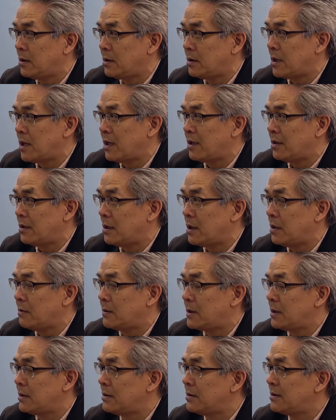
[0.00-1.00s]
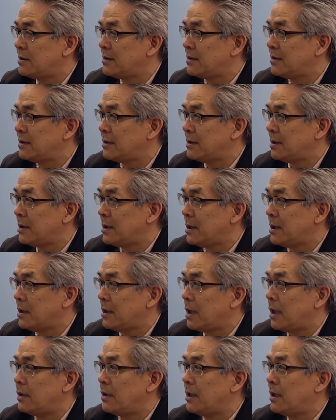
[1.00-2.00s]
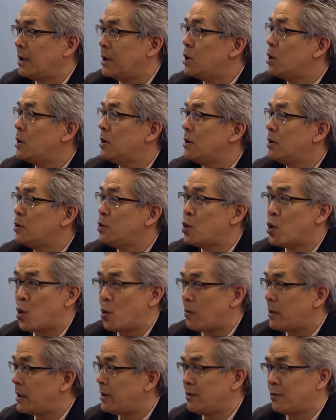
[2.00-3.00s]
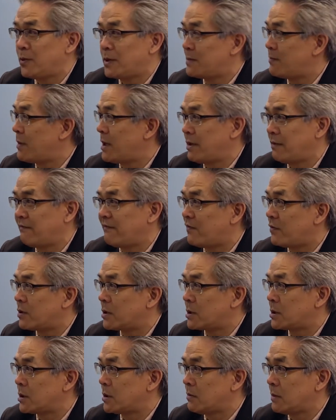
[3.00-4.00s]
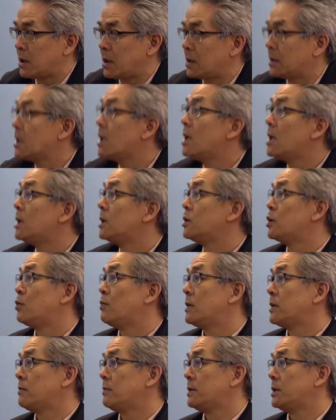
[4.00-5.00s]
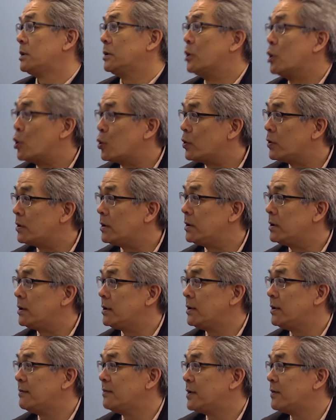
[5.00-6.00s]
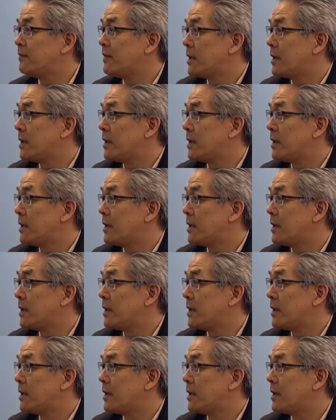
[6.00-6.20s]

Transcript: 9/11, and then right. nobody was buying furniture because nobody know even if